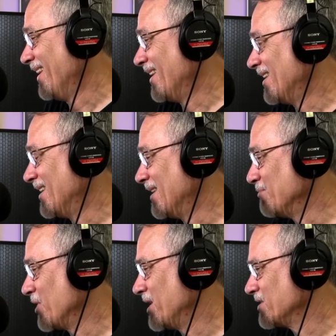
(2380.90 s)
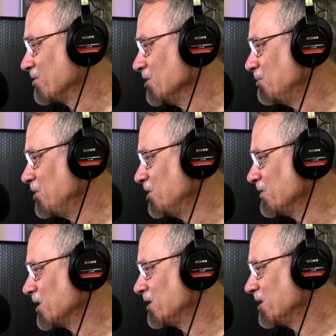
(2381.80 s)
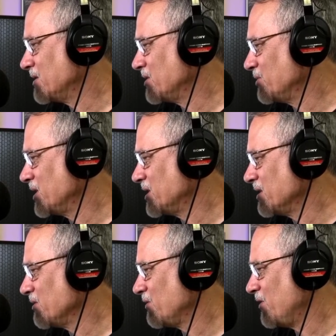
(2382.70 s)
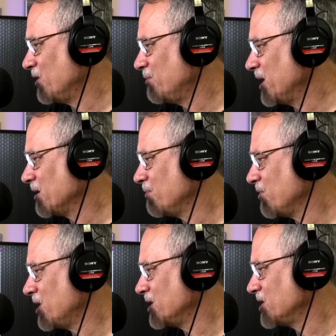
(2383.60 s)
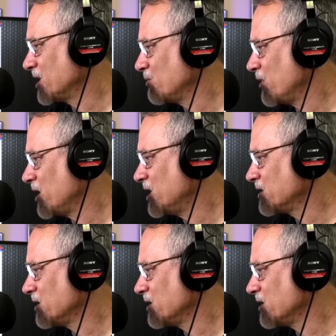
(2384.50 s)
Brandon Stroop, do you ever consider doing another filmmaker project with us